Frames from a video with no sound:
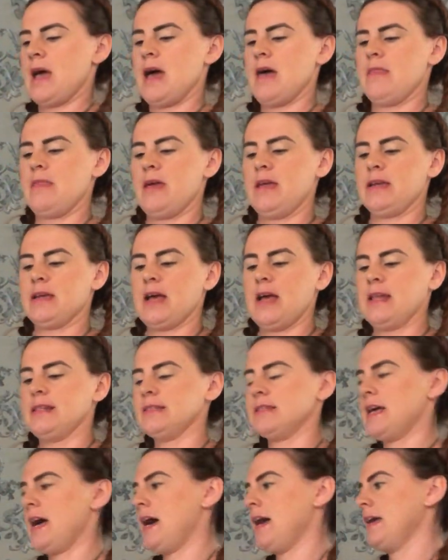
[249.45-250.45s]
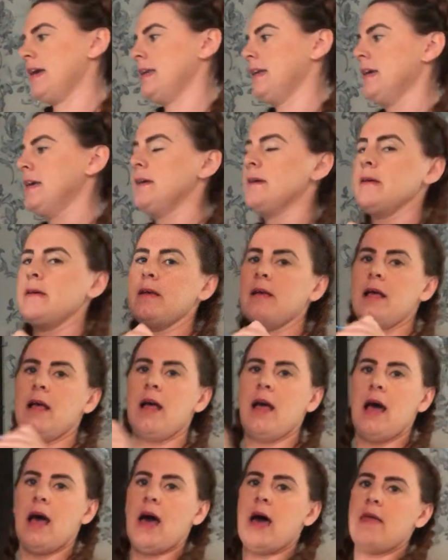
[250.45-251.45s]
And then again tying it.
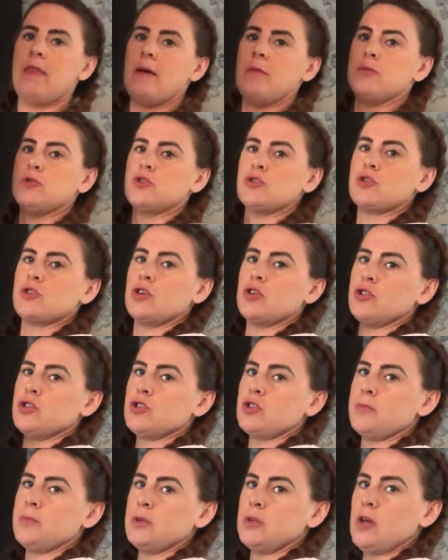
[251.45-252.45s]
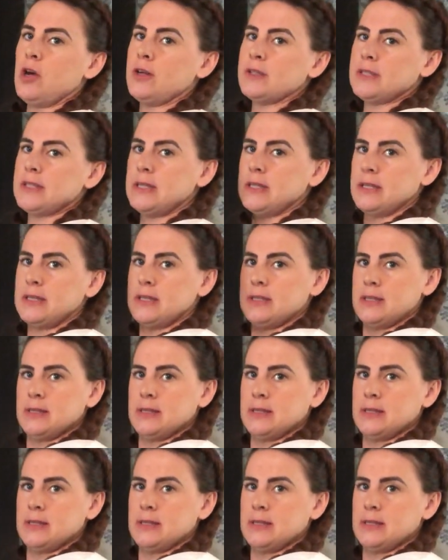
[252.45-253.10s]
And then we're just going to double knot it.